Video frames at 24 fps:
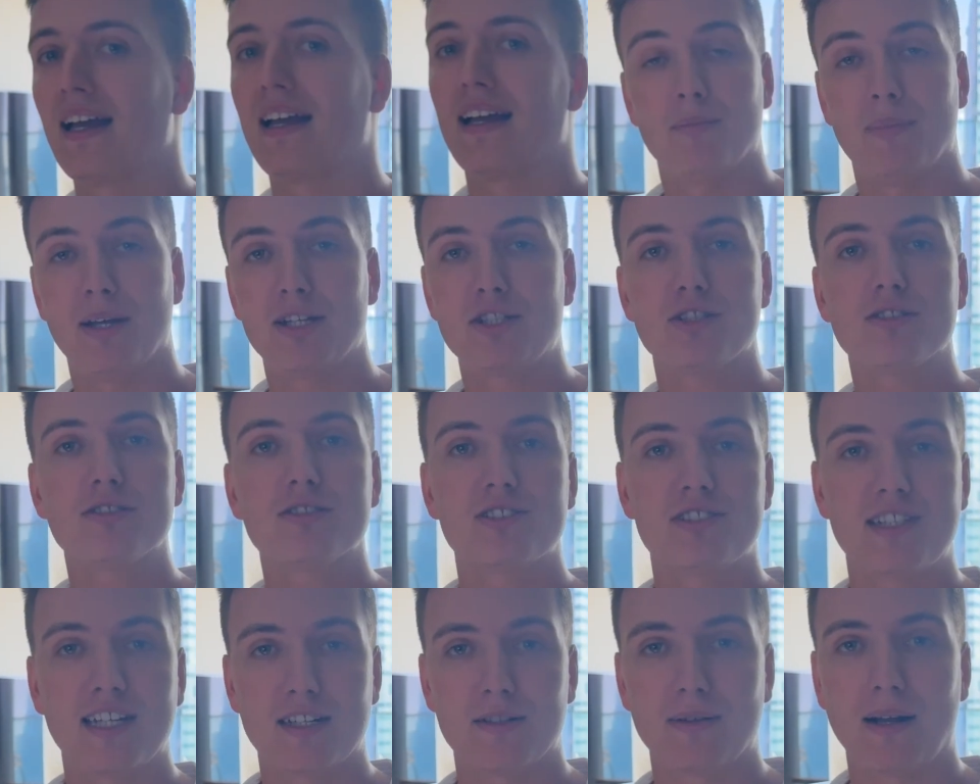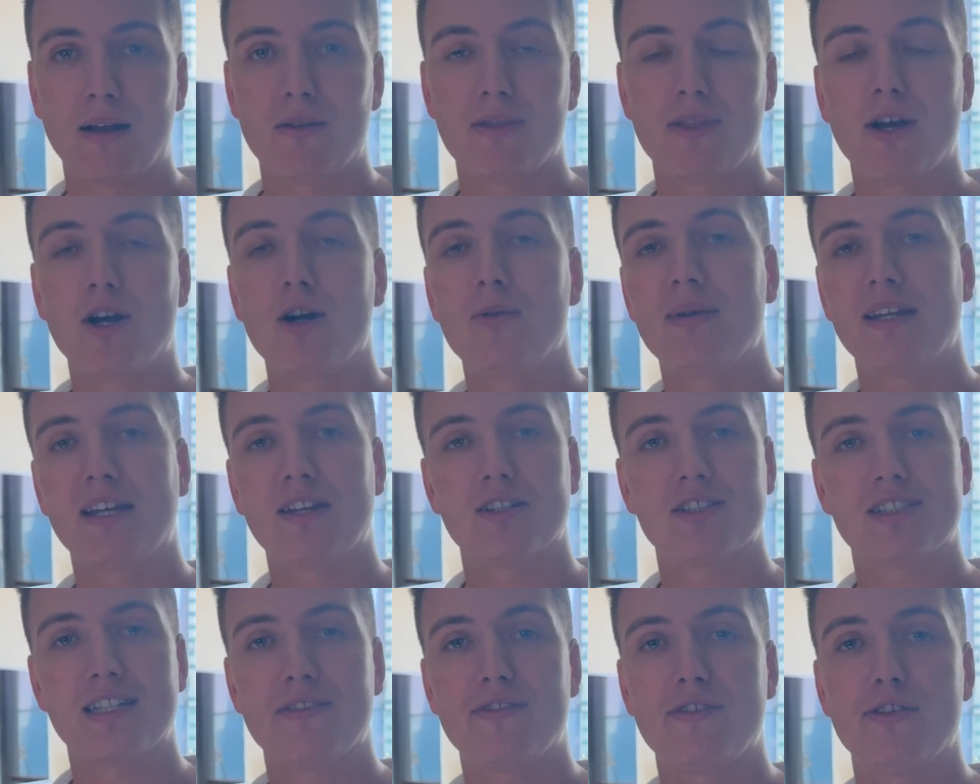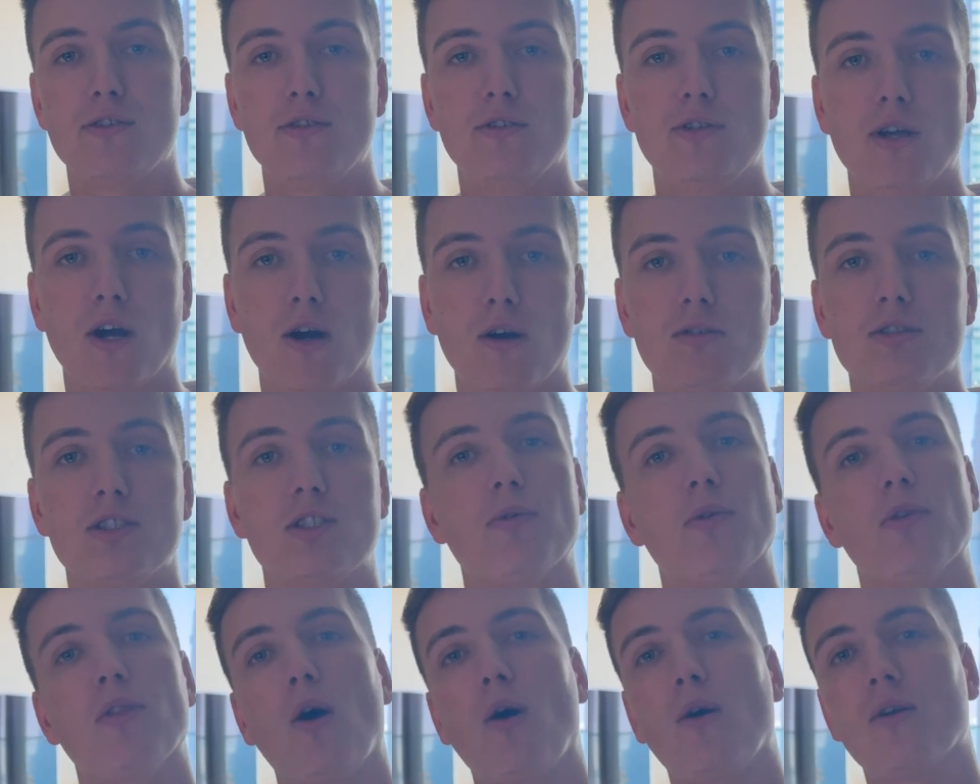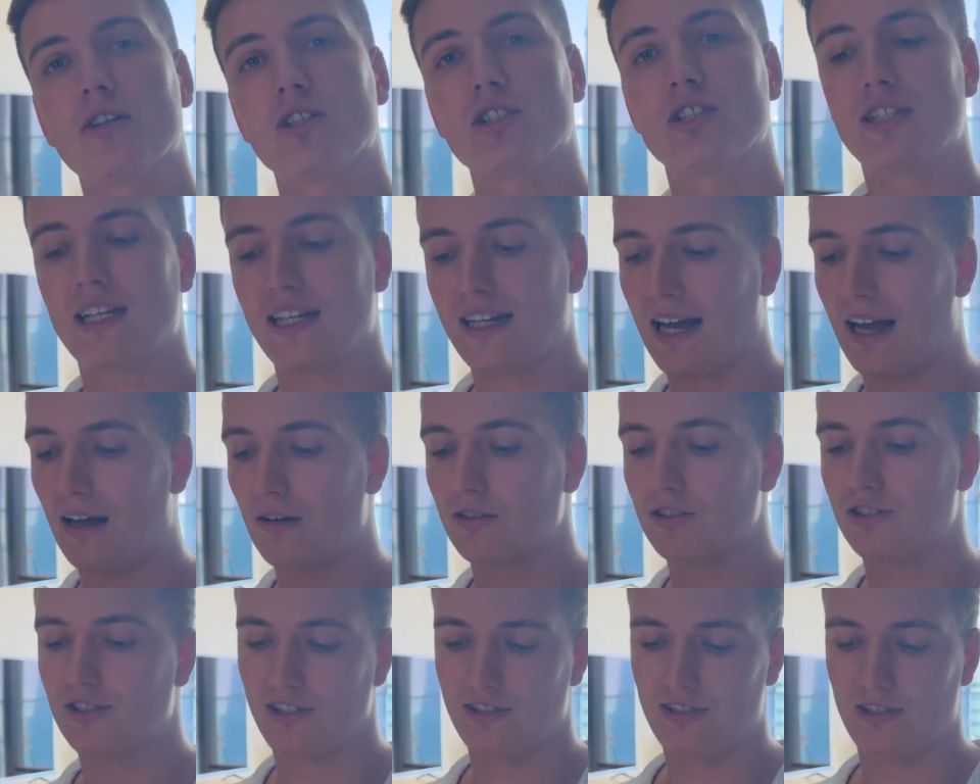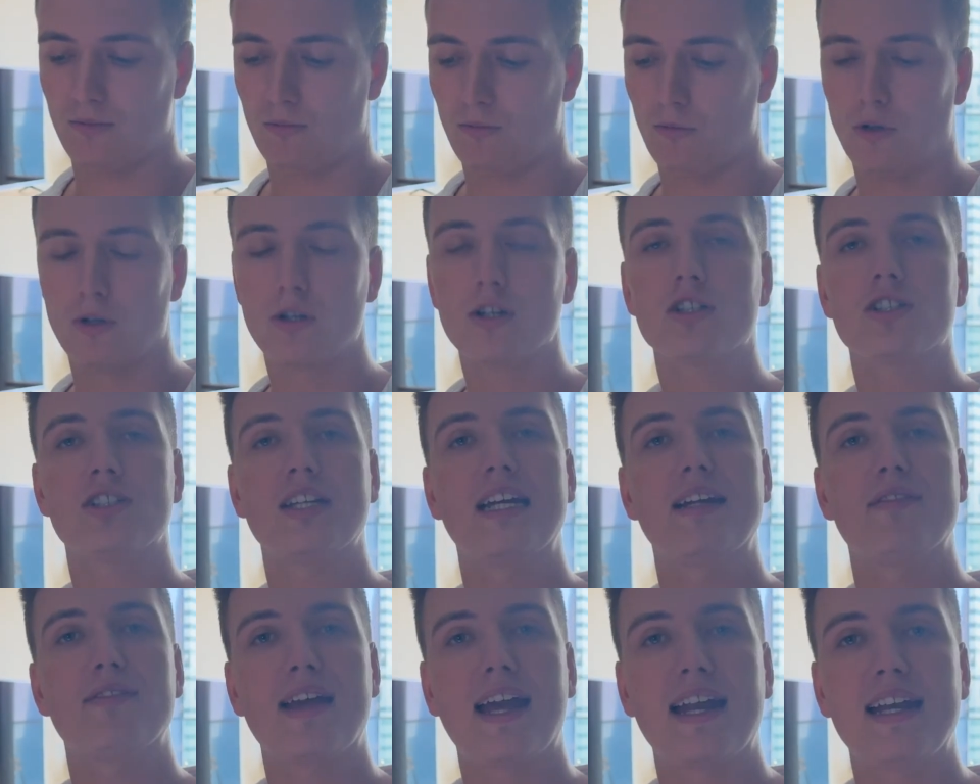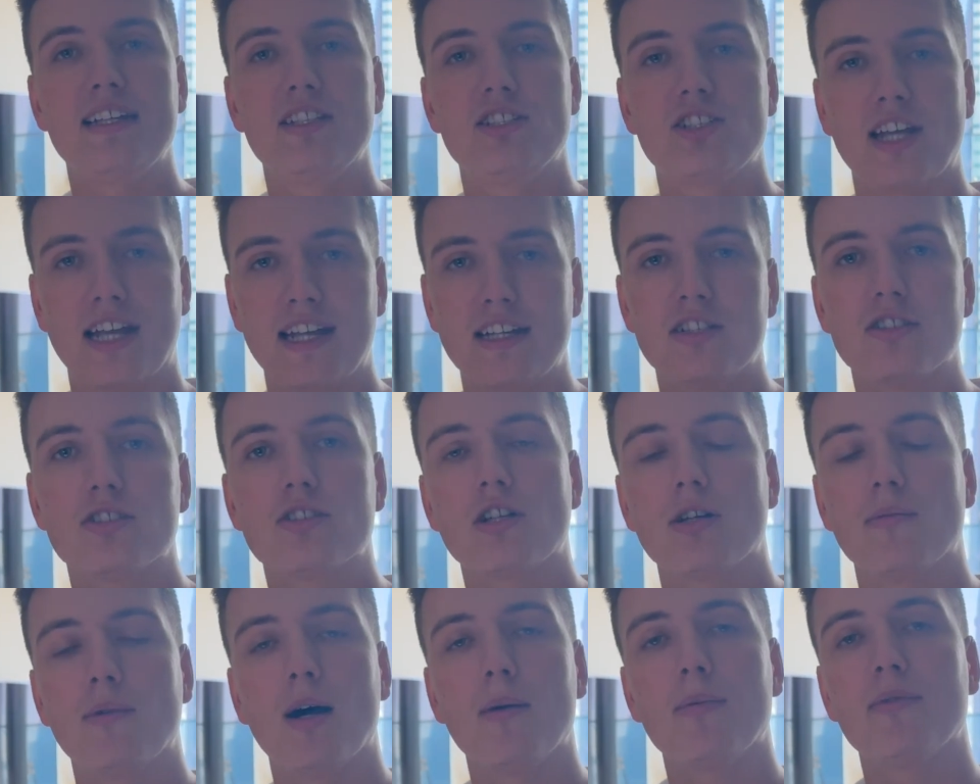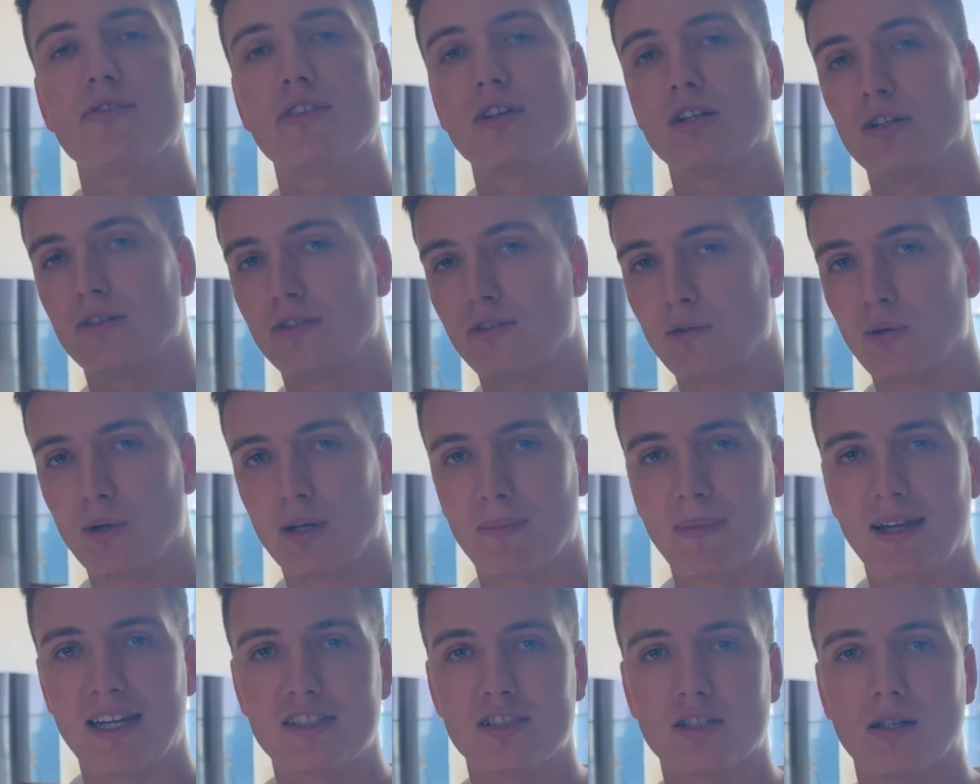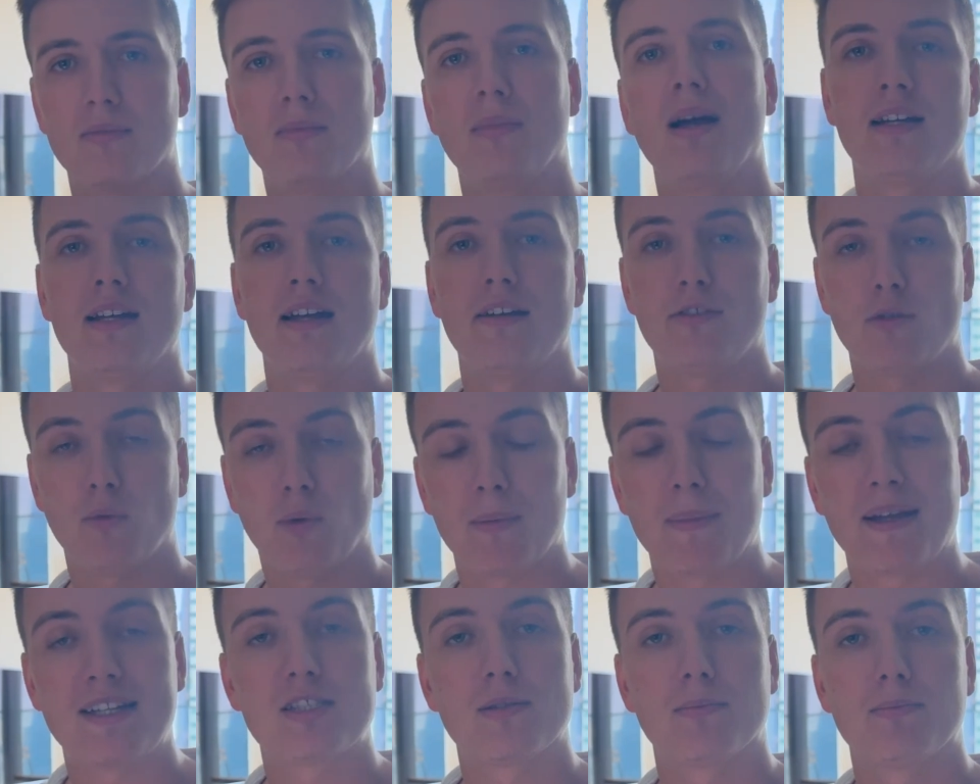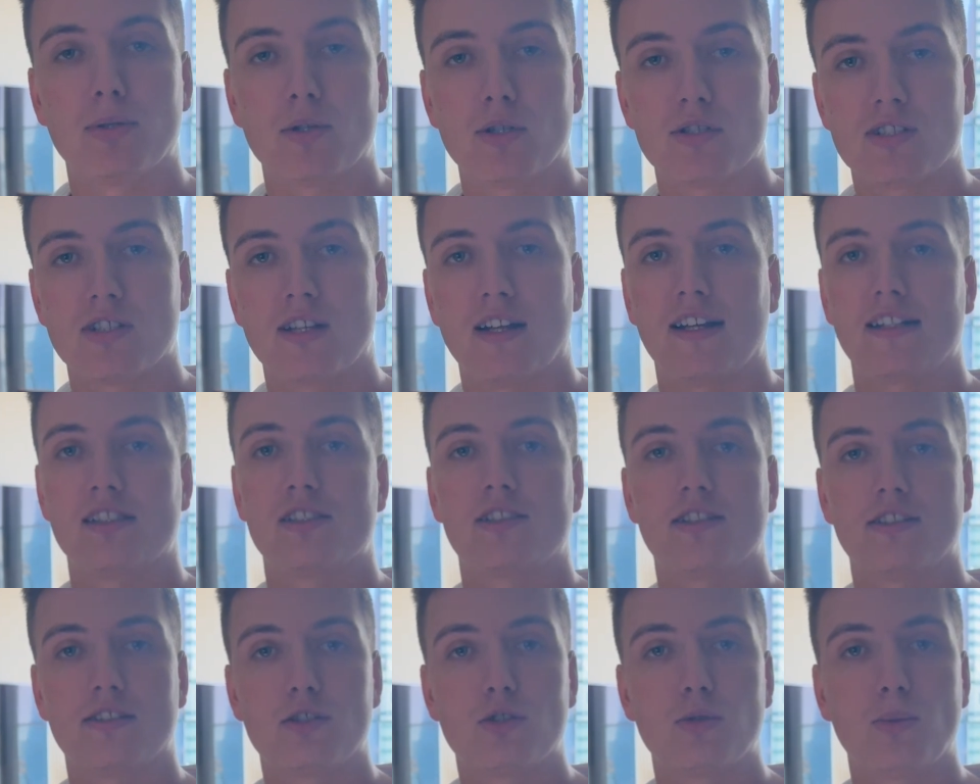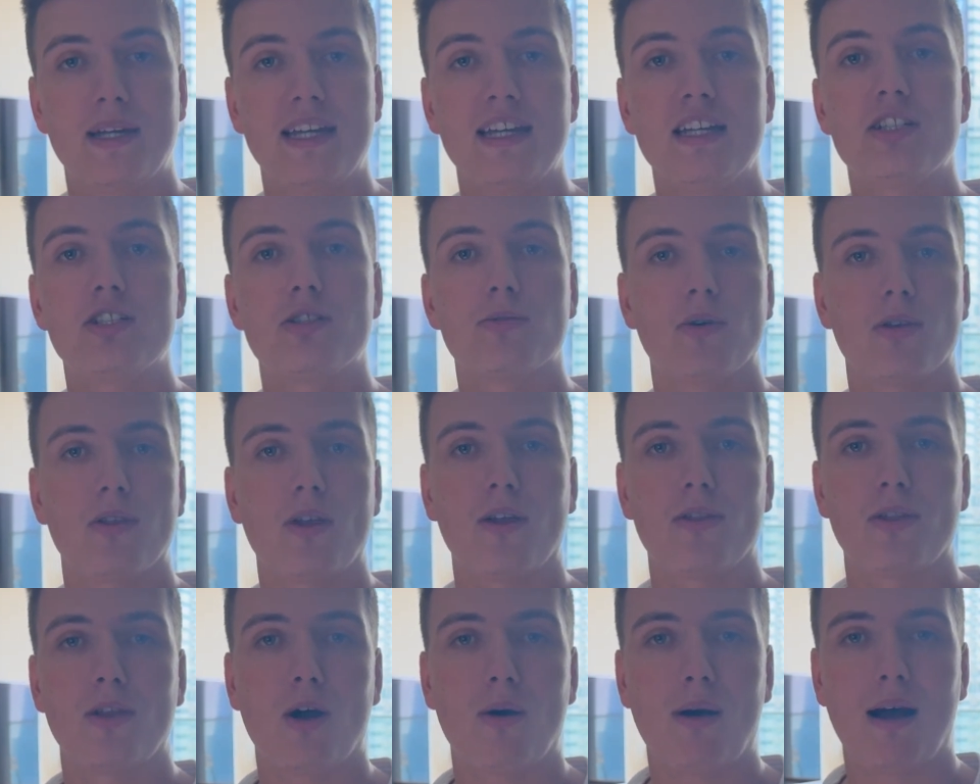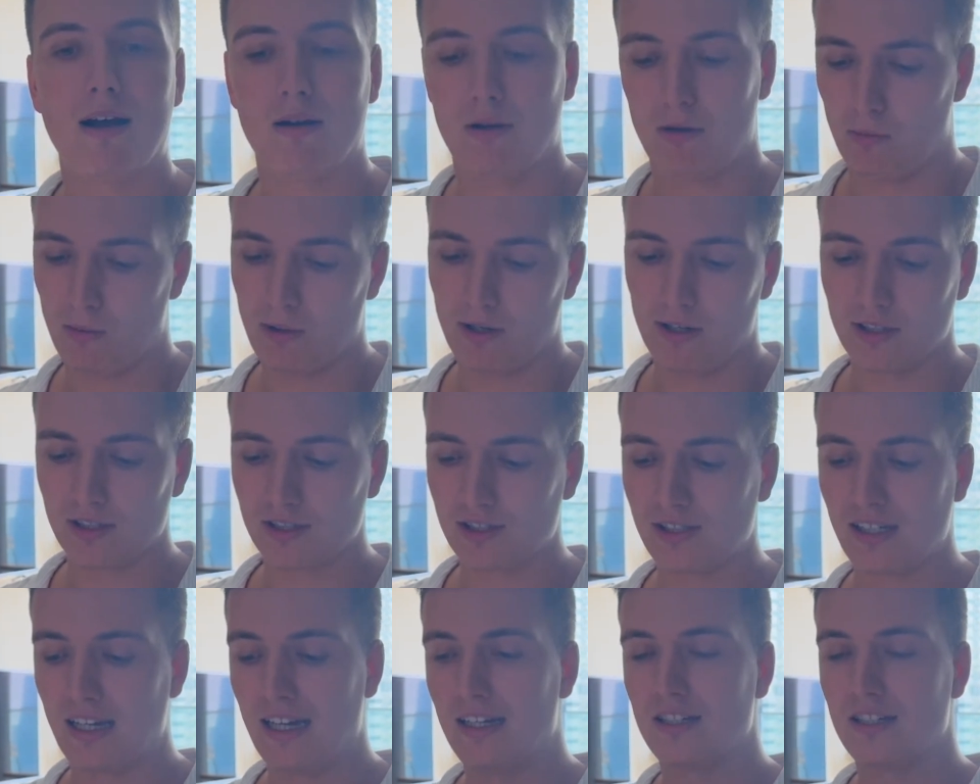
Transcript: Make sure to stick around though, because if you don't, you will not understand how the system works. And if any changes come up, if, if you want to make some, if you want to make some personalized tweaks, you will not know how it works.